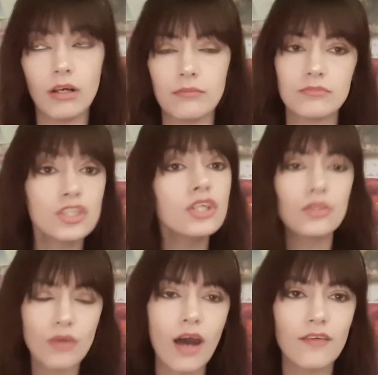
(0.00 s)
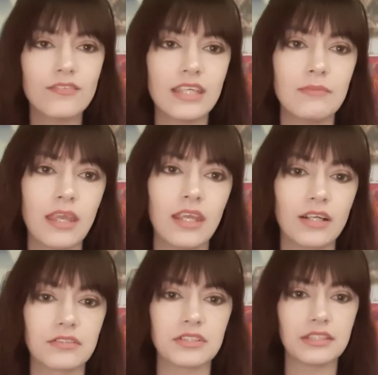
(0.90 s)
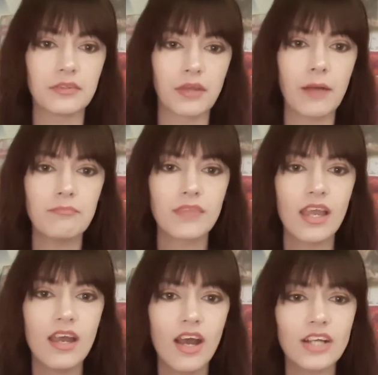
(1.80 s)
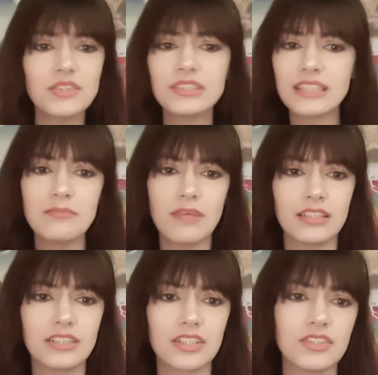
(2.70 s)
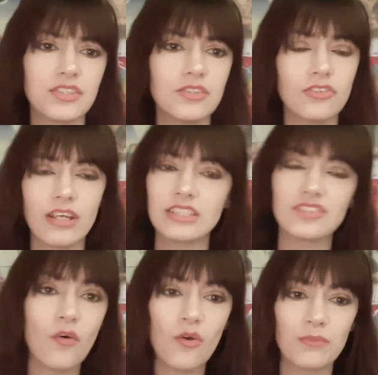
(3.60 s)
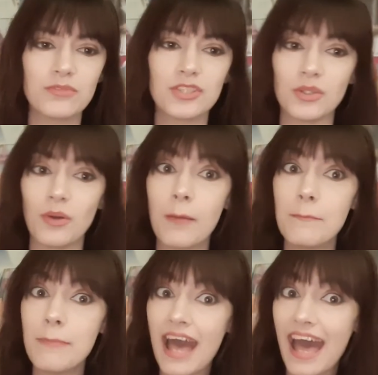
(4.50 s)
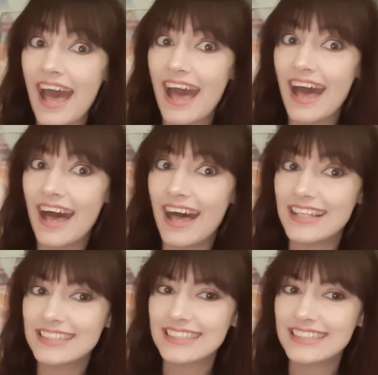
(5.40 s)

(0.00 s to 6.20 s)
two of the main characters in Luca, are two sea monsters who transform to pass